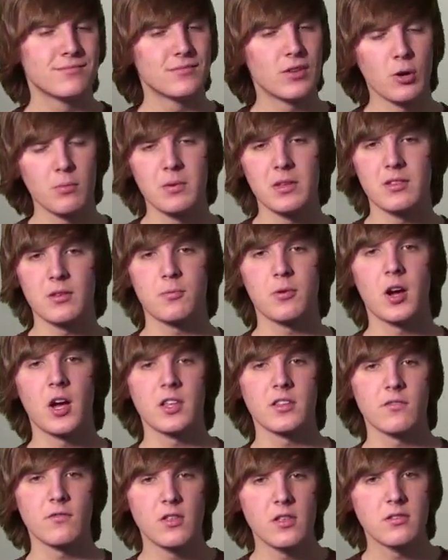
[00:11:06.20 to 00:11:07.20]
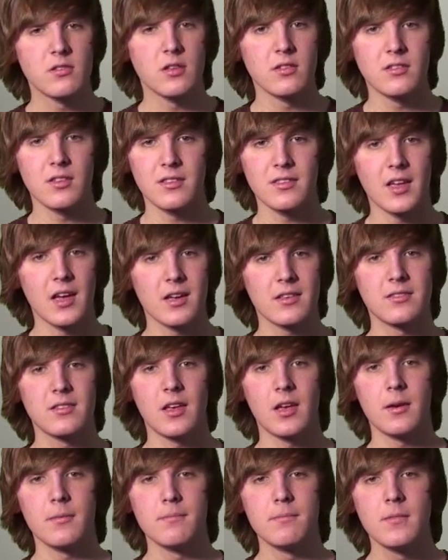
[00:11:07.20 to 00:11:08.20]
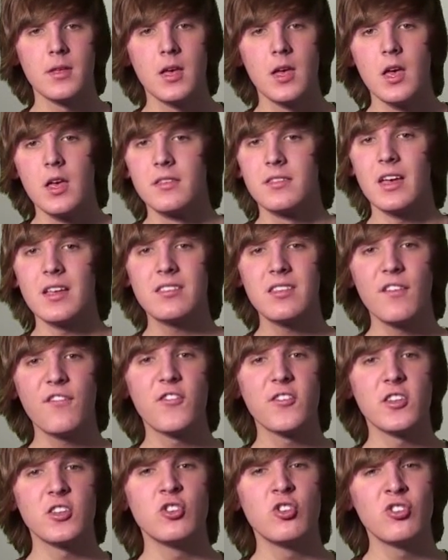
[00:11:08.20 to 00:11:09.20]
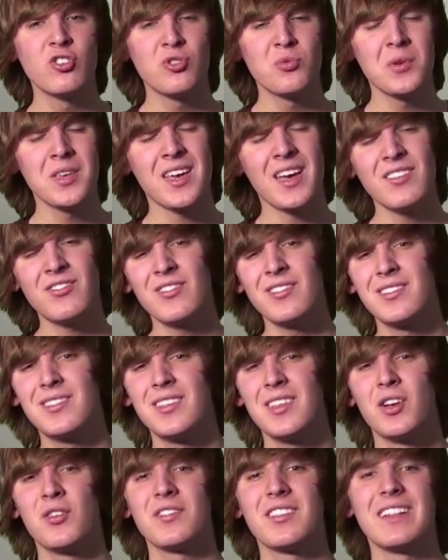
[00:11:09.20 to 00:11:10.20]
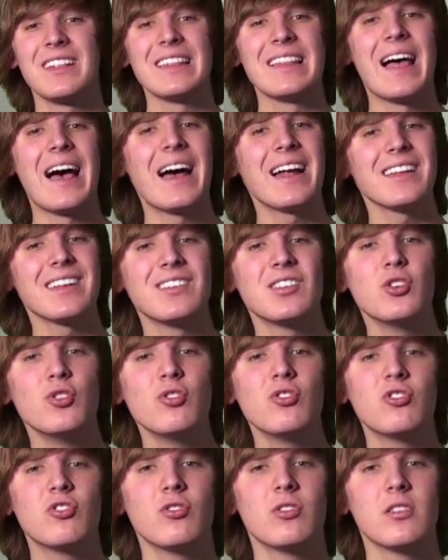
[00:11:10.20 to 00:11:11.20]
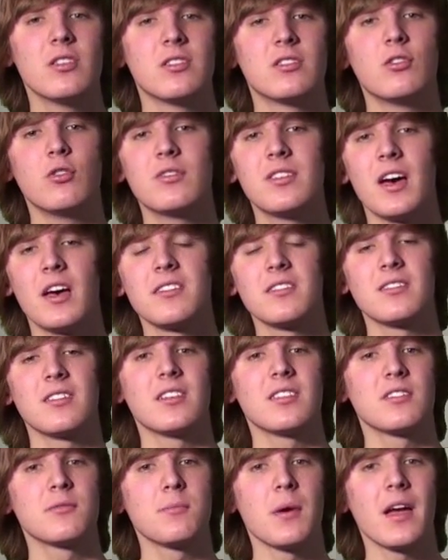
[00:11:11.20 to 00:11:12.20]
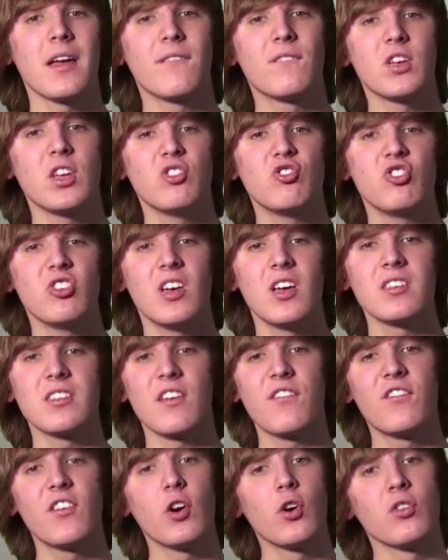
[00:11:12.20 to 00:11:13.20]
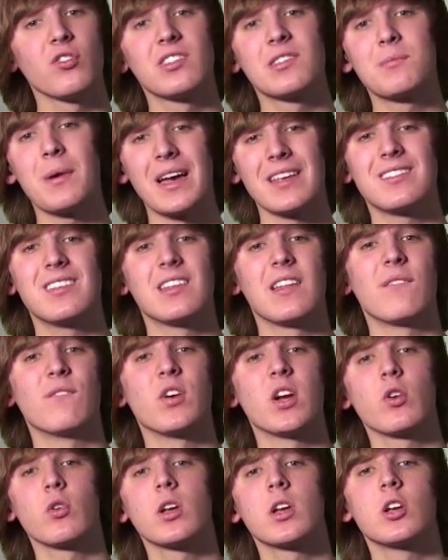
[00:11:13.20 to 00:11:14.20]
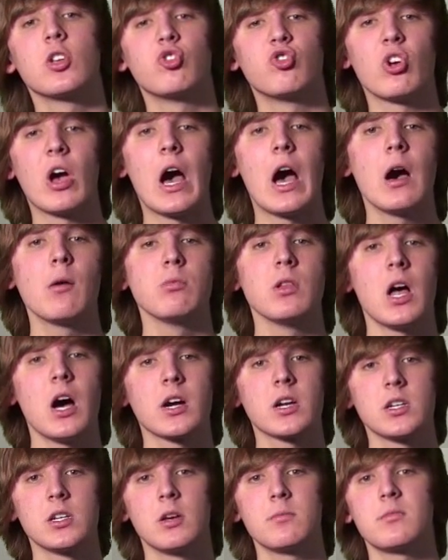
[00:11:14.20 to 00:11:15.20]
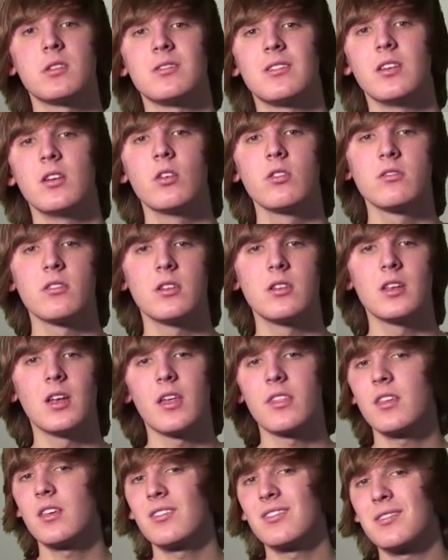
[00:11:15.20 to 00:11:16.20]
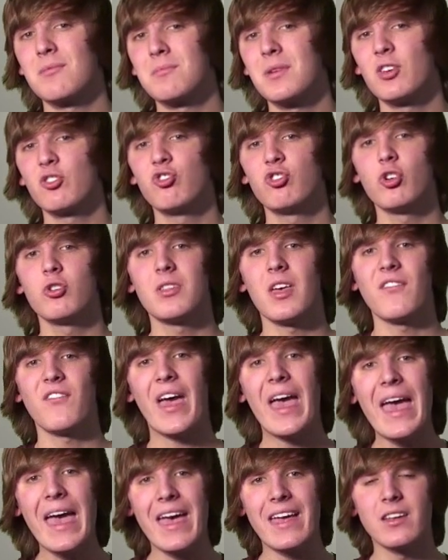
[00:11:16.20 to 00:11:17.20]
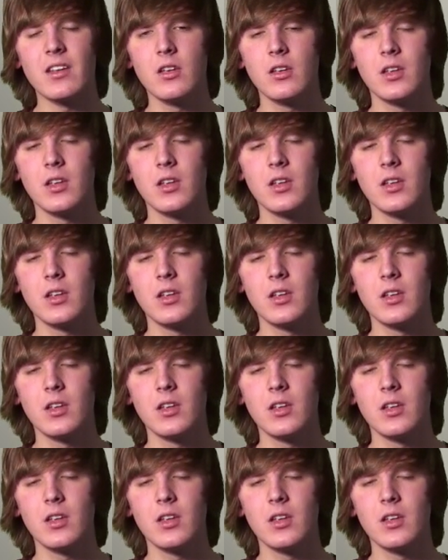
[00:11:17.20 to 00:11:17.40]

Don't be surprised if this does the exact same. So that's it for the news this week. As you can see, there was a lot of news due to the 2010 Spike VGAs. I feel Spike did a very good job locking up the deals they did. I think it was the best show they've had.